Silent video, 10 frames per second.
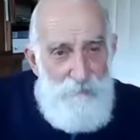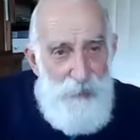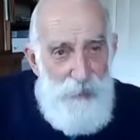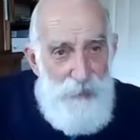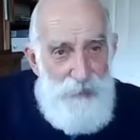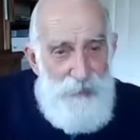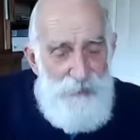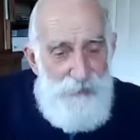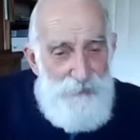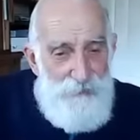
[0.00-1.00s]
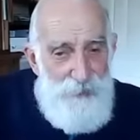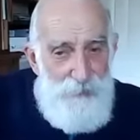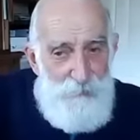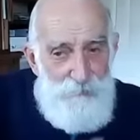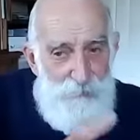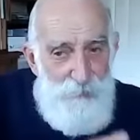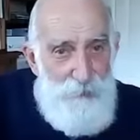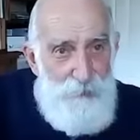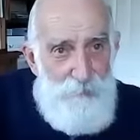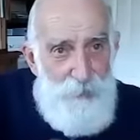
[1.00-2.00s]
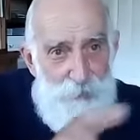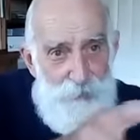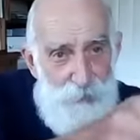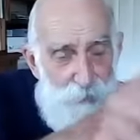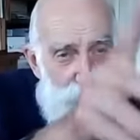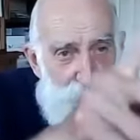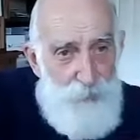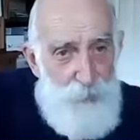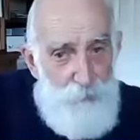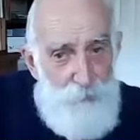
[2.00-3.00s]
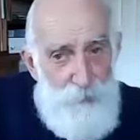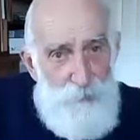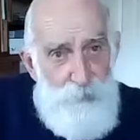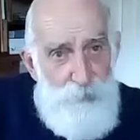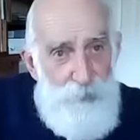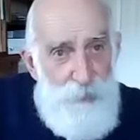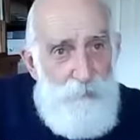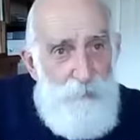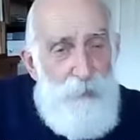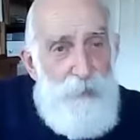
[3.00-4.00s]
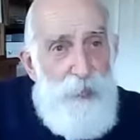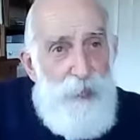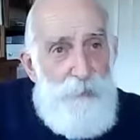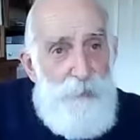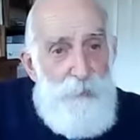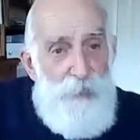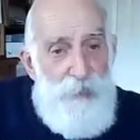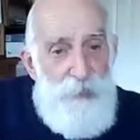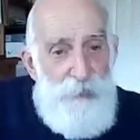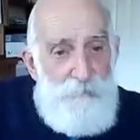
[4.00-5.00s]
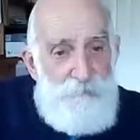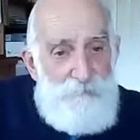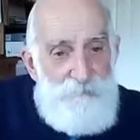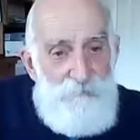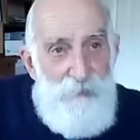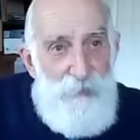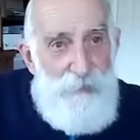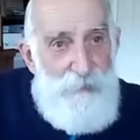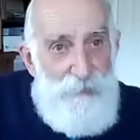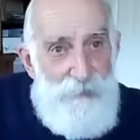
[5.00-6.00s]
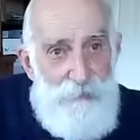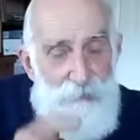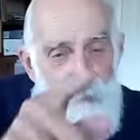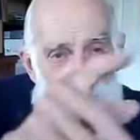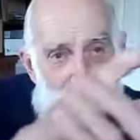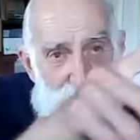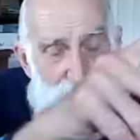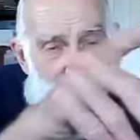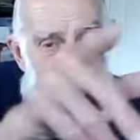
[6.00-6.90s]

my eyes go up from the computer, I look over the top of the computer, out the window, at the